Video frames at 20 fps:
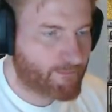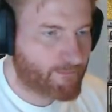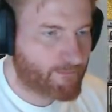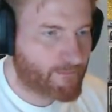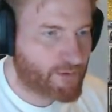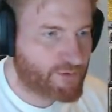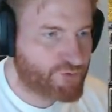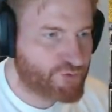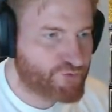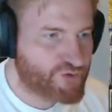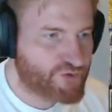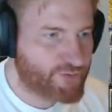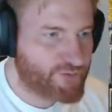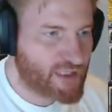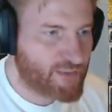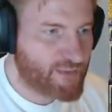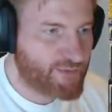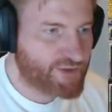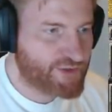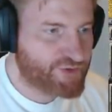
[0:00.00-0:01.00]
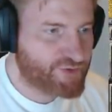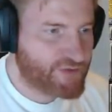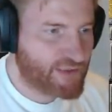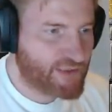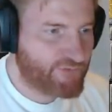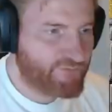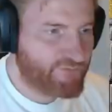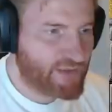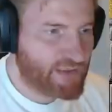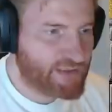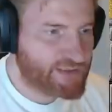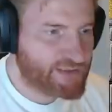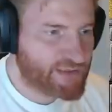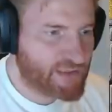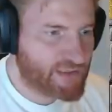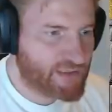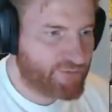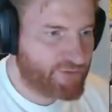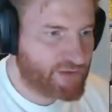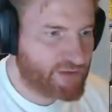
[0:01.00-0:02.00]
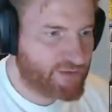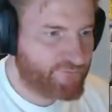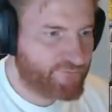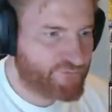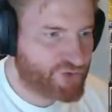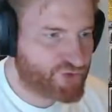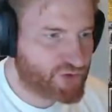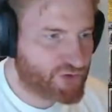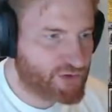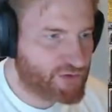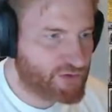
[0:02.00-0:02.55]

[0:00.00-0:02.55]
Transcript: Do some damage to that Valentine with the infantry.